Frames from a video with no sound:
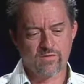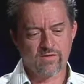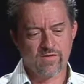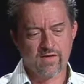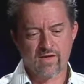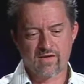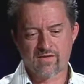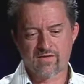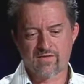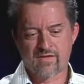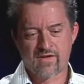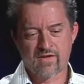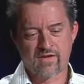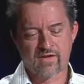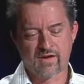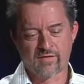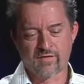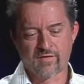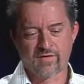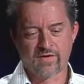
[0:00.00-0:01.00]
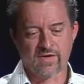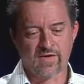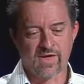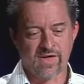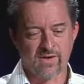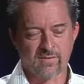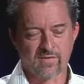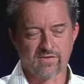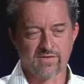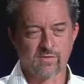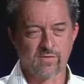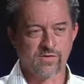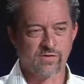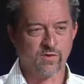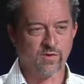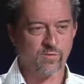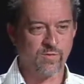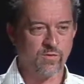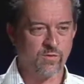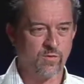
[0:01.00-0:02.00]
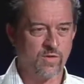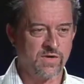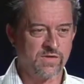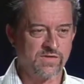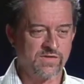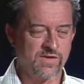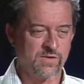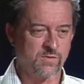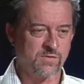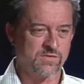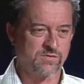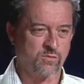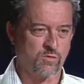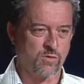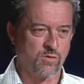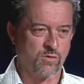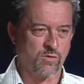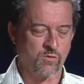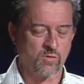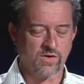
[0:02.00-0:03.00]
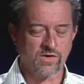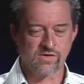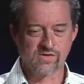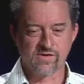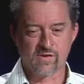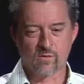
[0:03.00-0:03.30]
they covered the gamut. There was urban ones, there was rural ones.